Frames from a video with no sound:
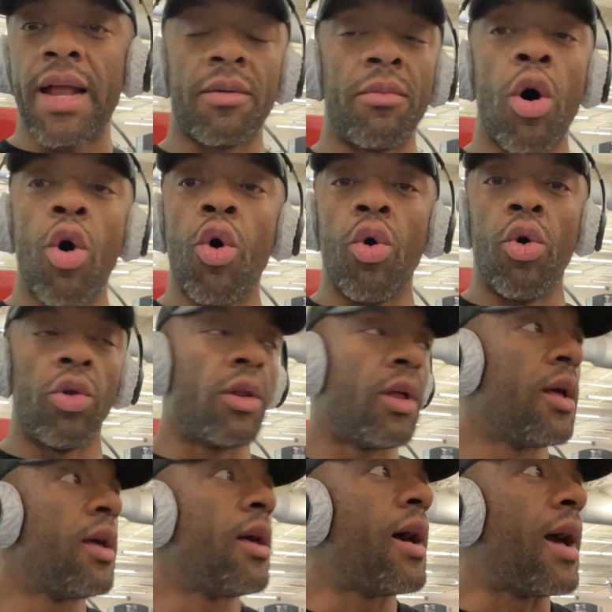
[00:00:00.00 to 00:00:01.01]
hole.
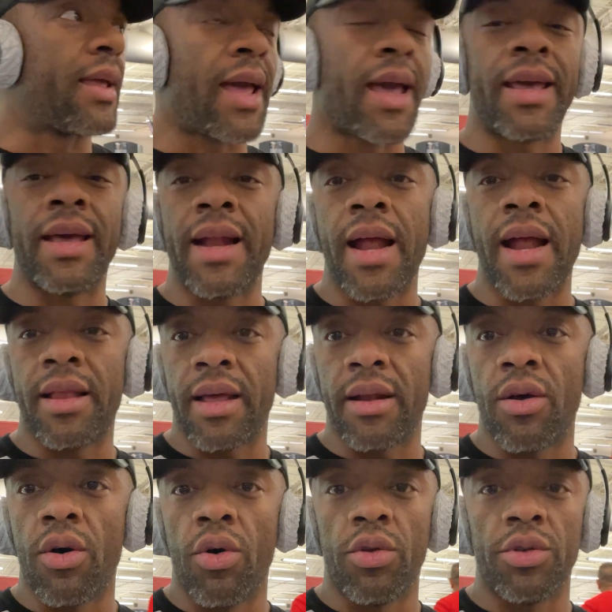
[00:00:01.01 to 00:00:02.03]
I can't get out of that
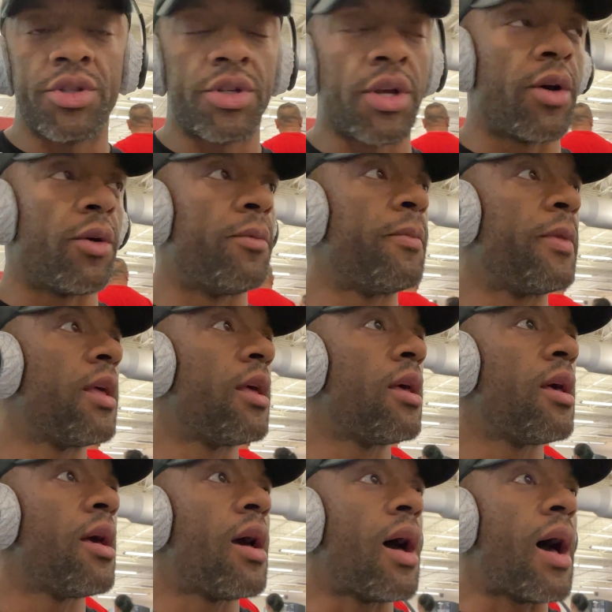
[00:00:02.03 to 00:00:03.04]
hole. So
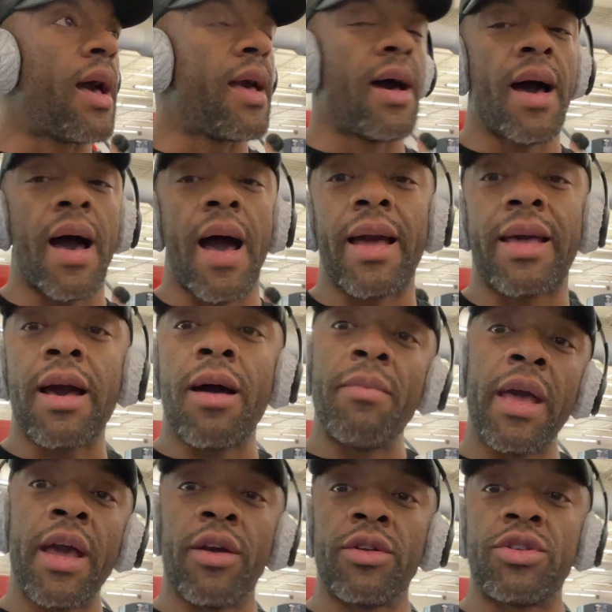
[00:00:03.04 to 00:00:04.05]
I
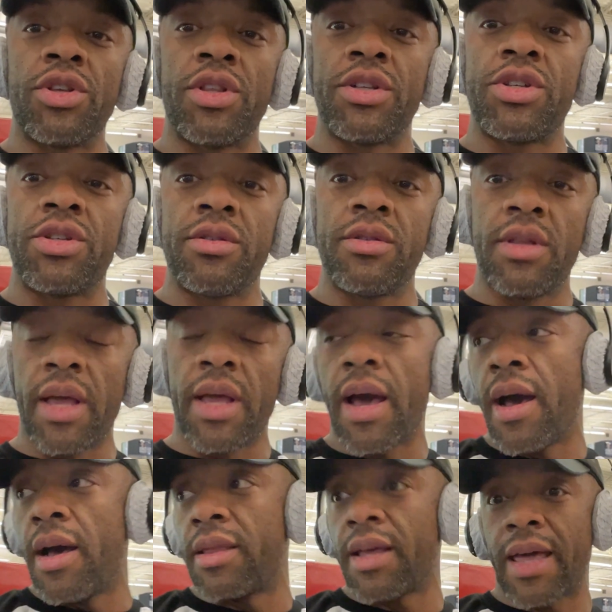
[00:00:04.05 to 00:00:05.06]
come here to
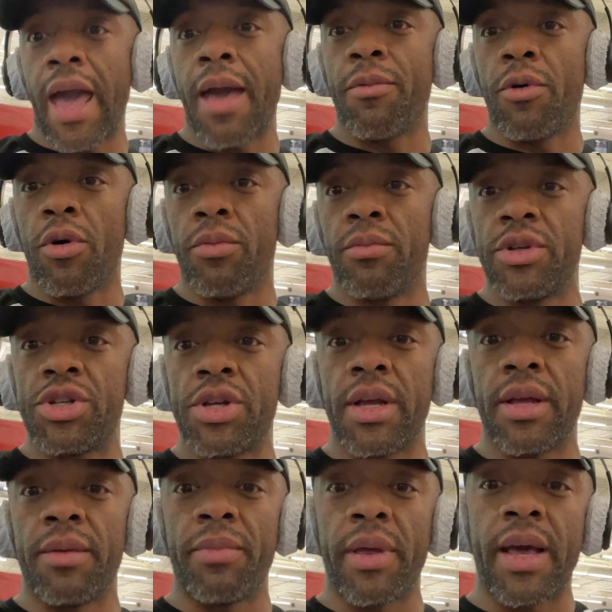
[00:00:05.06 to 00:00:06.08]
the cable
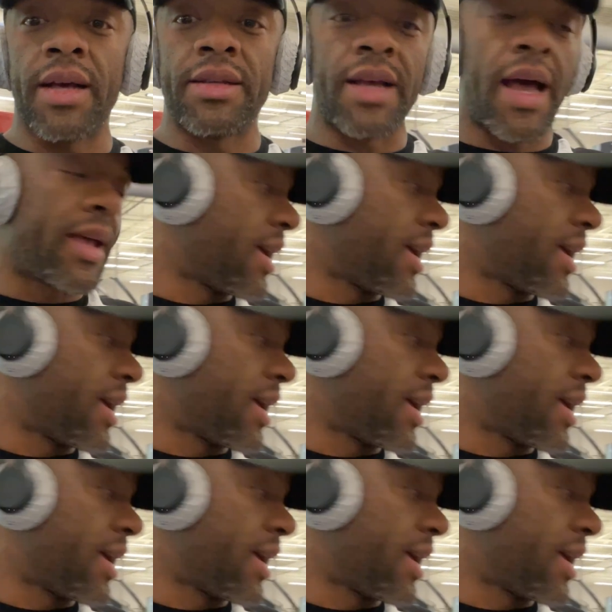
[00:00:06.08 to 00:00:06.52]
machine because I